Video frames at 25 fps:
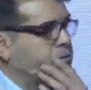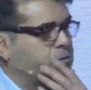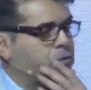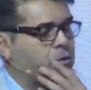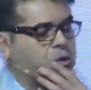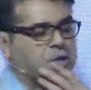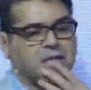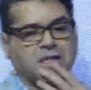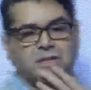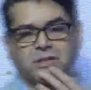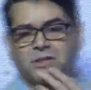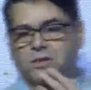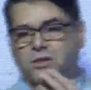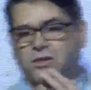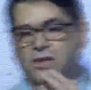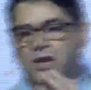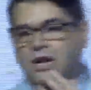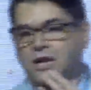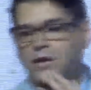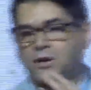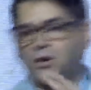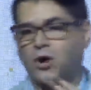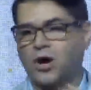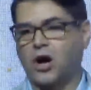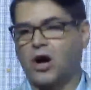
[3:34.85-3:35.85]
what is
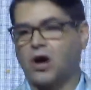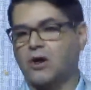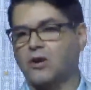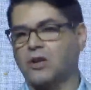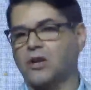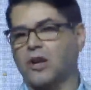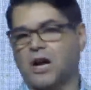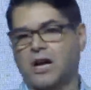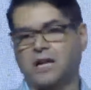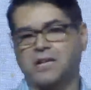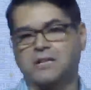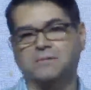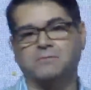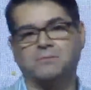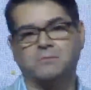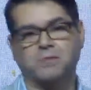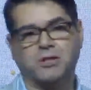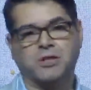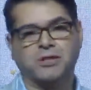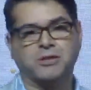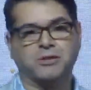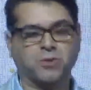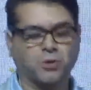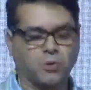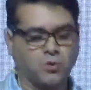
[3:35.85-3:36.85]
online? Online
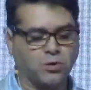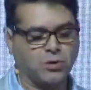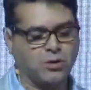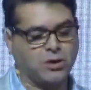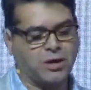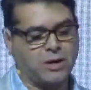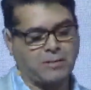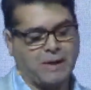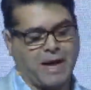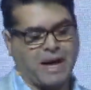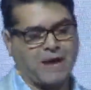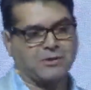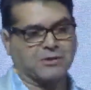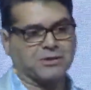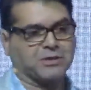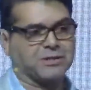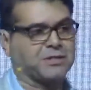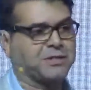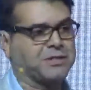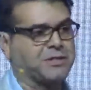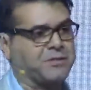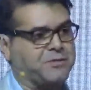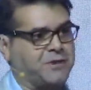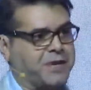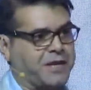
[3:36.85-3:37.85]
is all about
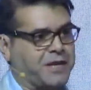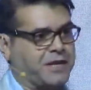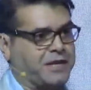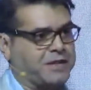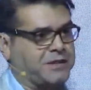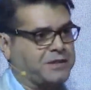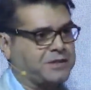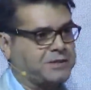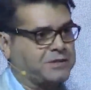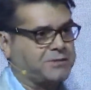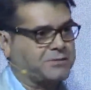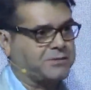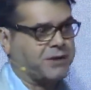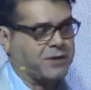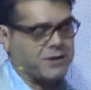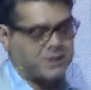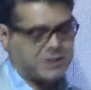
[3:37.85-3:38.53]
convenience. It's very